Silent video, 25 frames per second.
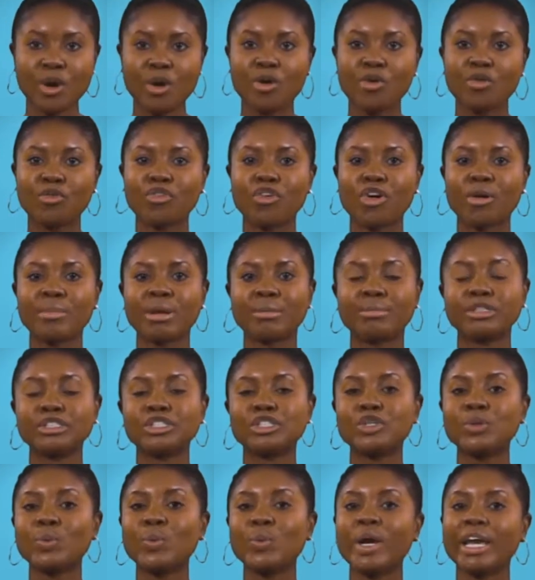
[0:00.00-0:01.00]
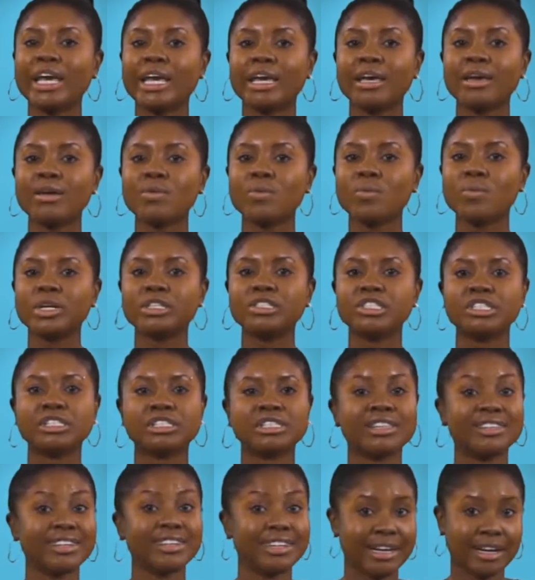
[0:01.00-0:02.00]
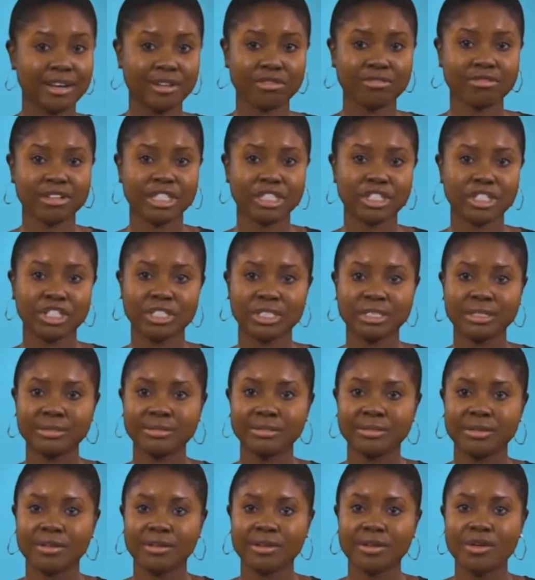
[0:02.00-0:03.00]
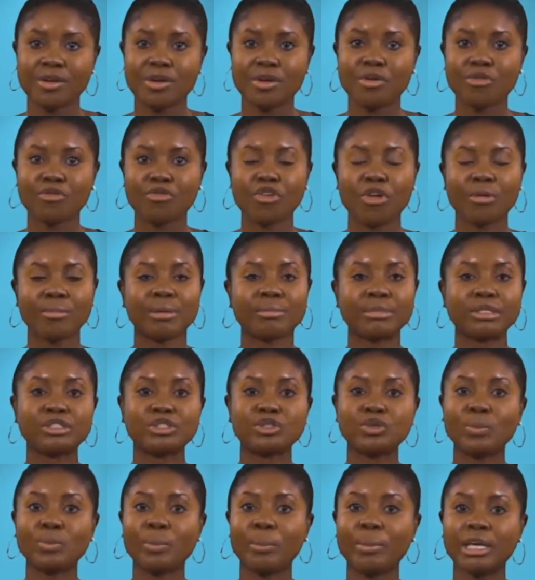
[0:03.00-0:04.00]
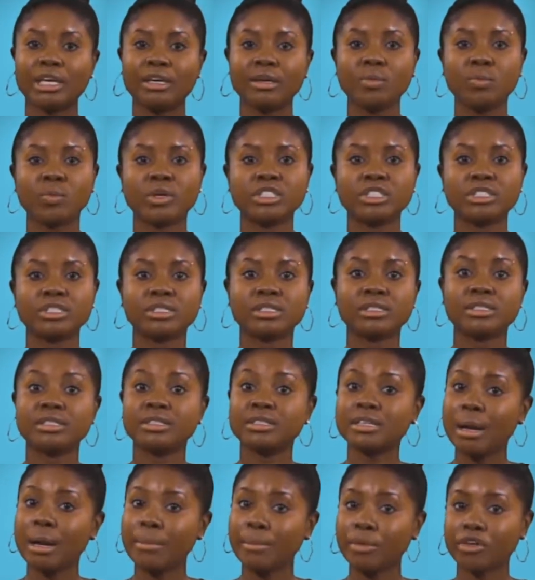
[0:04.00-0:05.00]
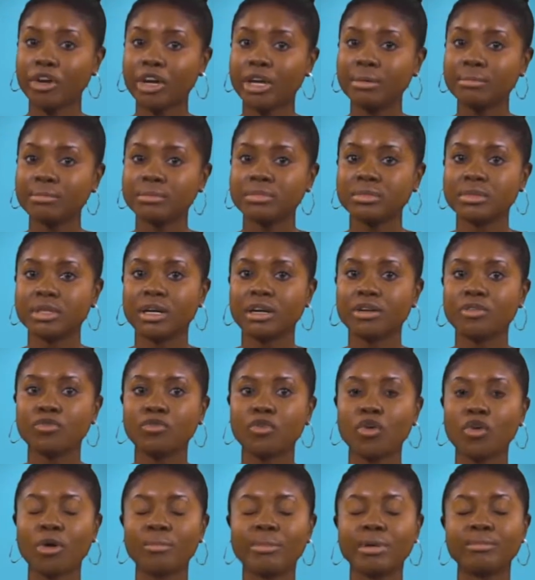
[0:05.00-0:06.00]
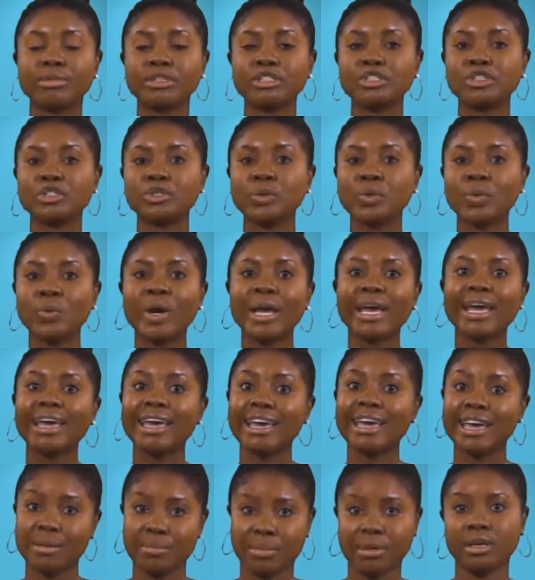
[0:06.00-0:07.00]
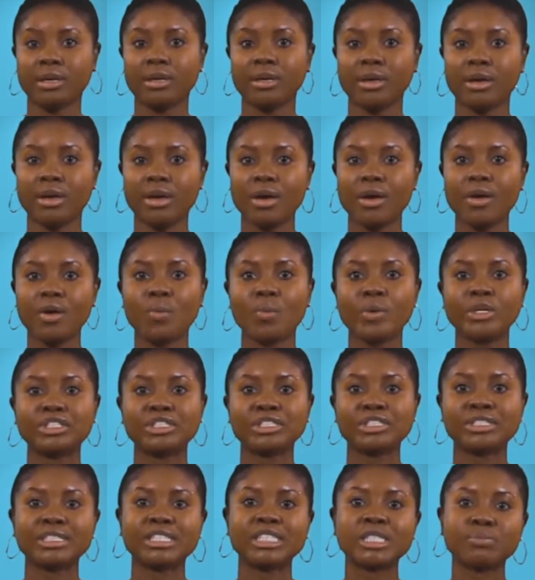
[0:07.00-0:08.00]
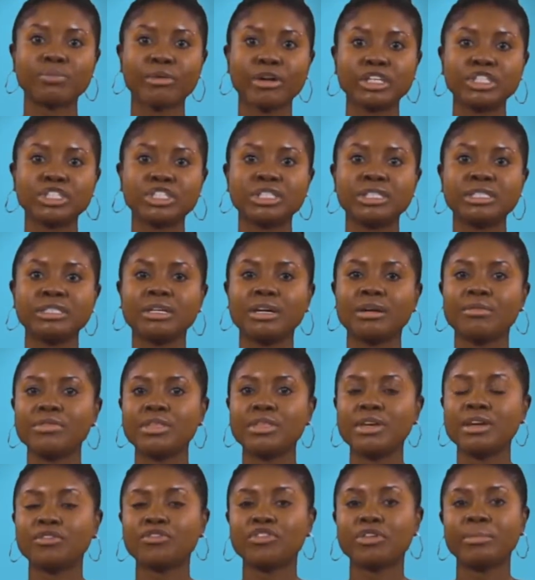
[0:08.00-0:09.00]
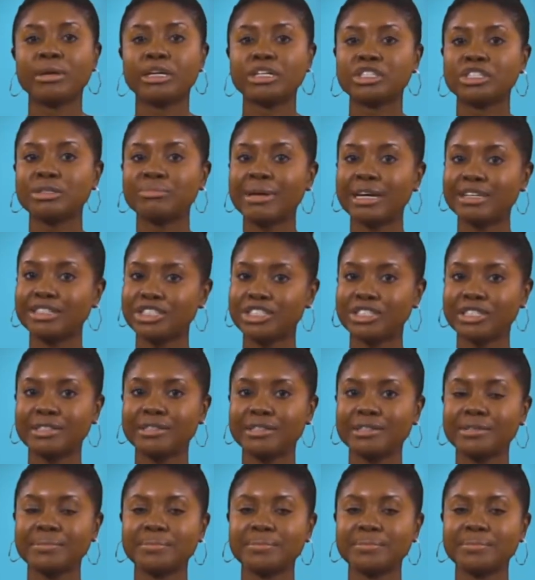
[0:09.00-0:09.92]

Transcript: Form number 2A, which is the declaration, Form number 2B, which is the summary, and Form number 2AB, which is a spreadsheet of the information mentioned.